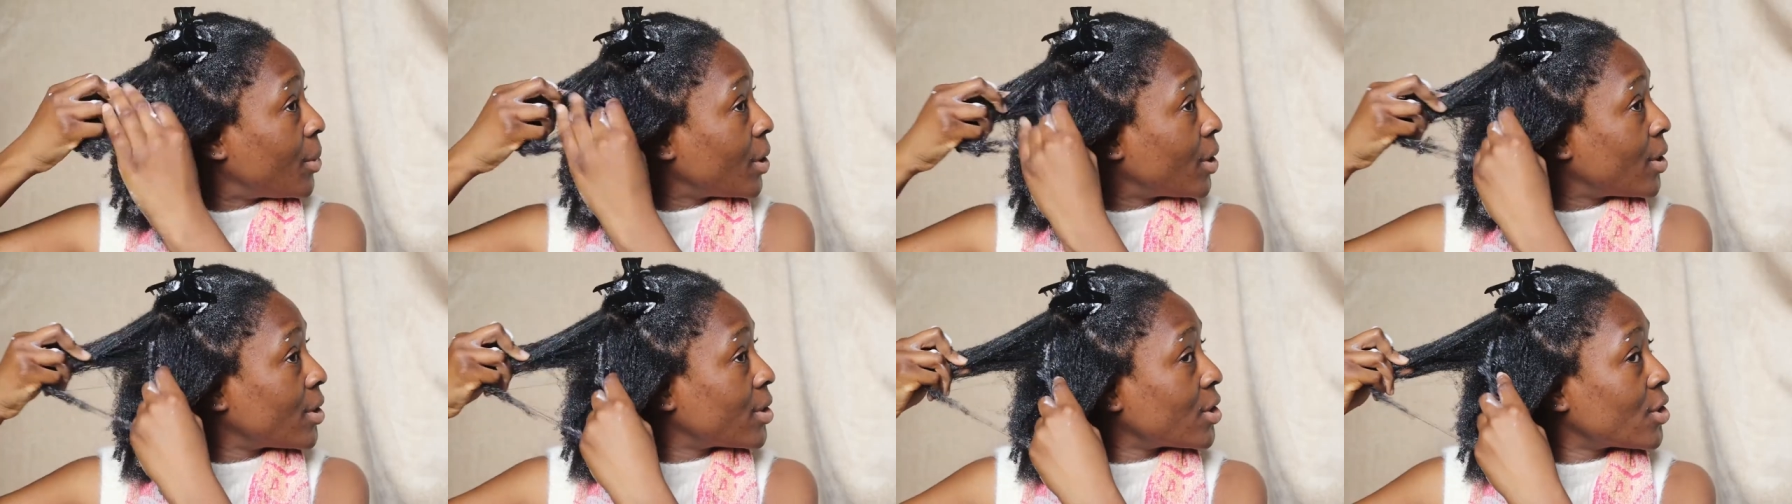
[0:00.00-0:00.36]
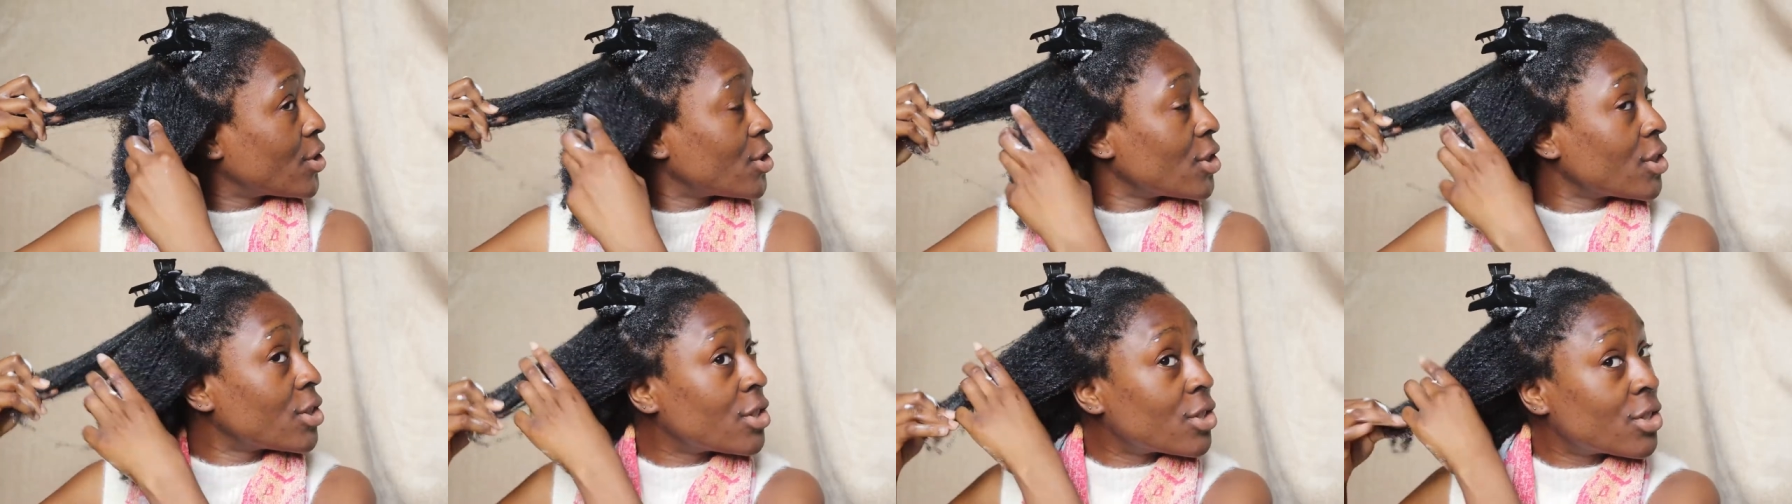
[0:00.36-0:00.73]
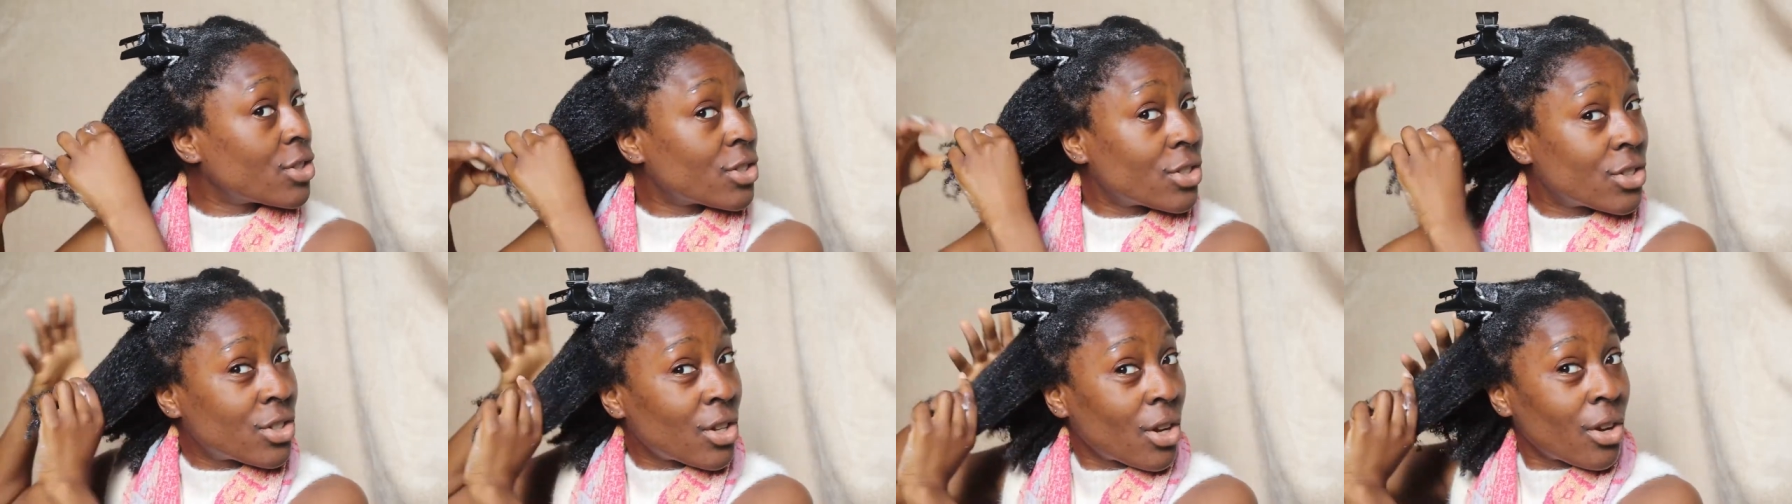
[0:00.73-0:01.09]
because it's
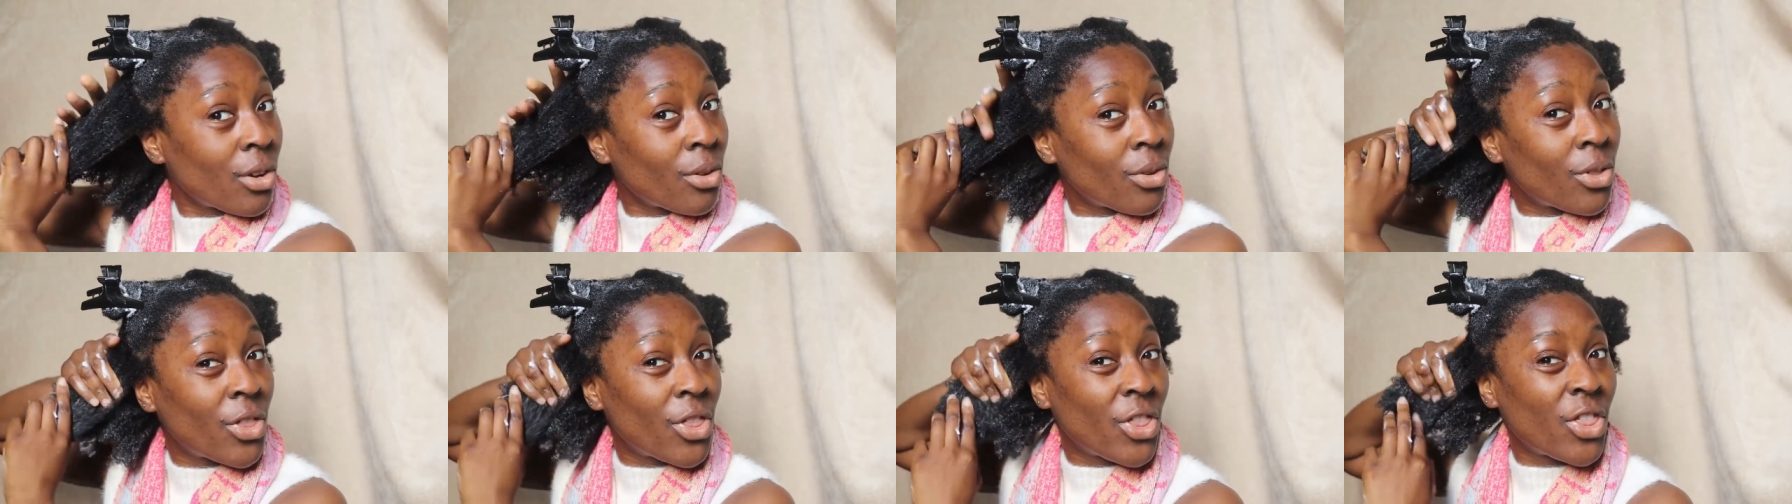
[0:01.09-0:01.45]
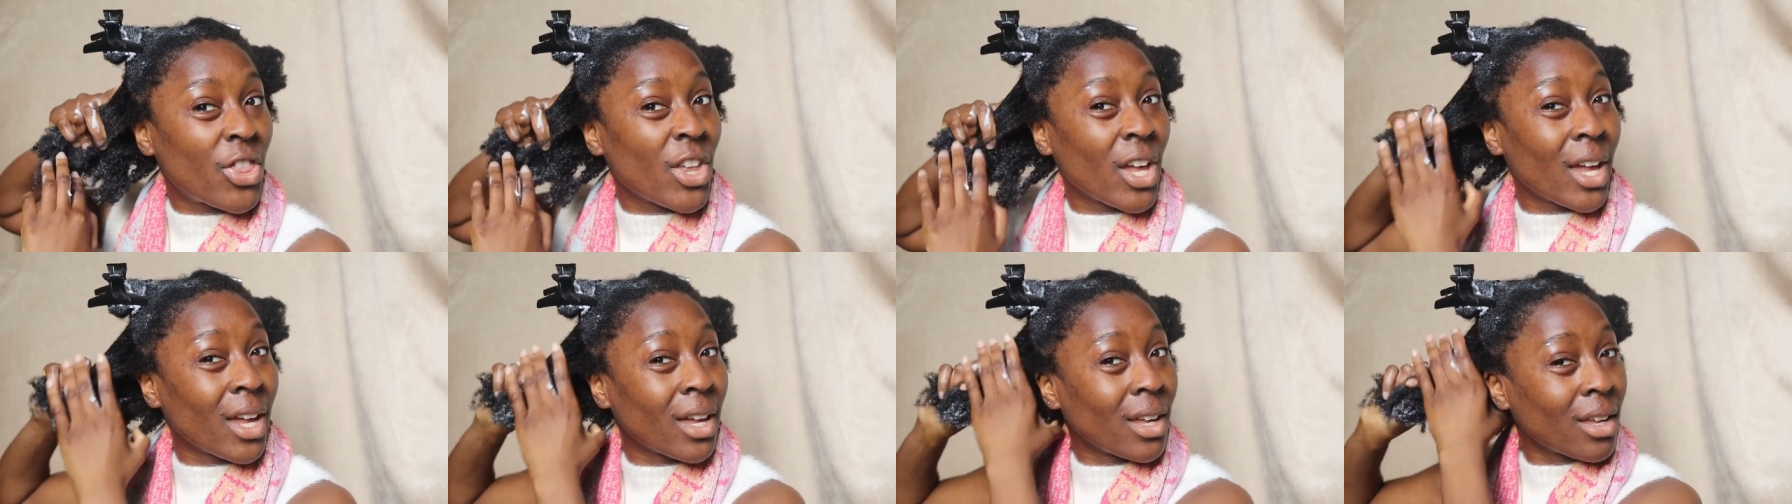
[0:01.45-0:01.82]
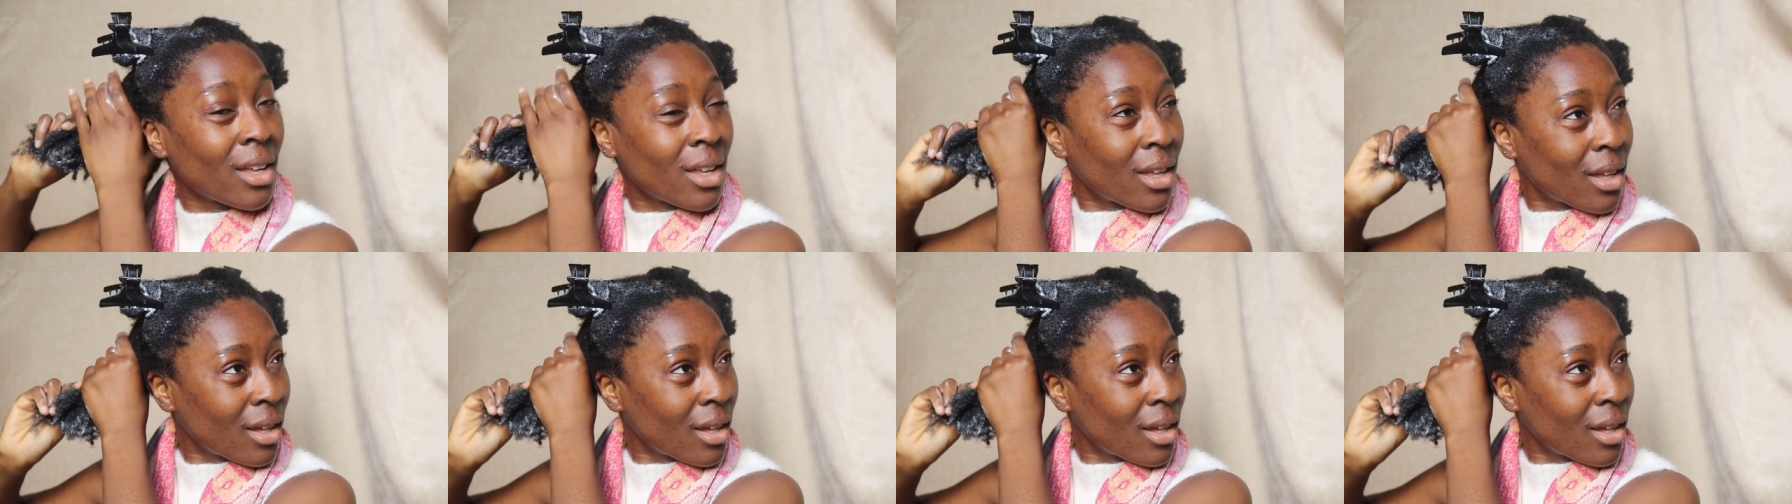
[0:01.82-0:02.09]
just so thick,